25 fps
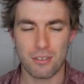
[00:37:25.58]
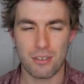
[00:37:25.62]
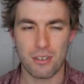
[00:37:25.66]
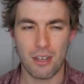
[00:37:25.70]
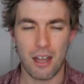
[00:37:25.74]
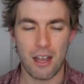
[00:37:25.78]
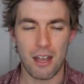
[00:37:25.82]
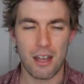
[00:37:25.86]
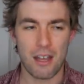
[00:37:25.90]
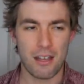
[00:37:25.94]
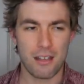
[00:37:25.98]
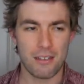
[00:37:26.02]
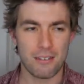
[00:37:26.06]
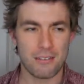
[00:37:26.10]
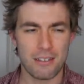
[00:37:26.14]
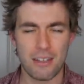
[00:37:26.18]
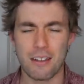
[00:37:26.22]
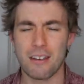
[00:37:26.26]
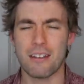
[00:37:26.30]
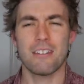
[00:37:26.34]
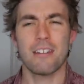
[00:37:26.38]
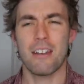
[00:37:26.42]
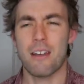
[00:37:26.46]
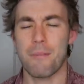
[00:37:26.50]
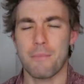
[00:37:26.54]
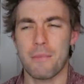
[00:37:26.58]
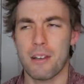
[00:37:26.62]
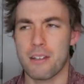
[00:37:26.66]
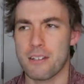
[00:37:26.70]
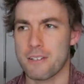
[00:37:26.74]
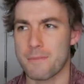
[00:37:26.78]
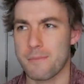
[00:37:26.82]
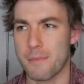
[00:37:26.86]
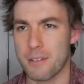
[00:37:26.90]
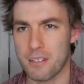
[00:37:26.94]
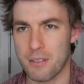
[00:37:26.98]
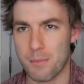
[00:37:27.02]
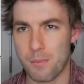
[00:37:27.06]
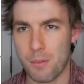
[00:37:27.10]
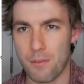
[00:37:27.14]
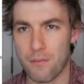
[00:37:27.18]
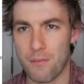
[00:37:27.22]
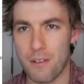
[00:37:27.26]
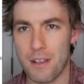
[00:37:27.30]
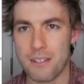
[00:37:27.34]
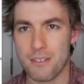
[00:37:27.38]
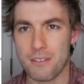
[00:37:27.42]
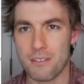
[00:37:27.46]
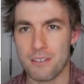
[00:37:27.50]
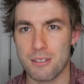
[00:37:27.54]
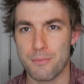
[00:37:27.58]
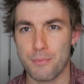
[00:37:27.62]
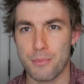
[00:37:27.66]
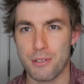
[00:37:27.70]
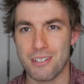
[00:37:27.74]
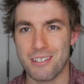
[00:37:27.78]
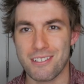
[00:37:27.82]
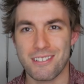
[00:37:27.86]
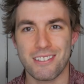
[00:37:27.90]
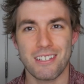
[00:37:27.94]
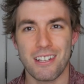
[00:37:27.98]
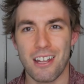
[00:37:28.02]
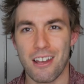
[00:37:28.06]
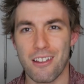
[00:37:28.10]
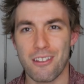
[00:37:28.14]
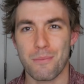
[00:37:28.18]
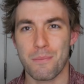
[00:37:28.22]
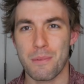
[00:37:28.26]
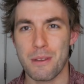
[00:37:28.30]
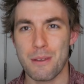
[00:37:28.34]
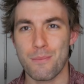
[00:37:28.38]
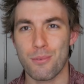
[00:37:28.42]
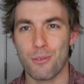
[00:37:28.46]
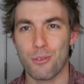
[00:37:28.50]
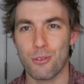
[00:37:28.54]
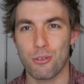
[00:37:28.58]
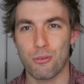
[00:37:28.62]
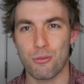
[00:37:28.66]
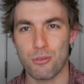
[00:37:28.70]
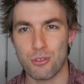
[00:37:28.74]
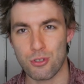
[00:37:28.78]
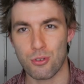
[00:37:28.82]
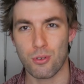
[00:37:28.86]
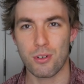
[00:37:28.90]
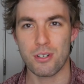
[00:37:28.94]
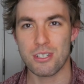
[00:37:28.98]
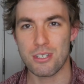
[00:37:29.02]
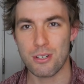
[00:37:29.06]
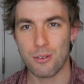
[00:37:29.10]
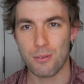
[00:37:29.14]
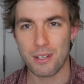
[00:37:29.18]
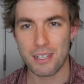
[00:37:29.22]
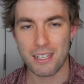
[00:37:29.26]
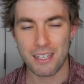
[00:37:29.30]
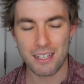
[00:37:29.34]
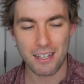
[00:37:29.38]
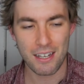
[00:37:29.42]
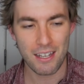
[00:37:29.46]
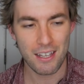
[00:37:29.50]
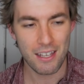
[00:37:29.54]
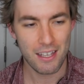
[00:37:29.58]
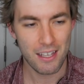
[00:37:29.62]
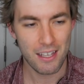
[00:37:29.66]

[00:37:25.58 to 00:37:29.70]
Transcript: Not talking about the professors, but just the other people who enjoyed doing it.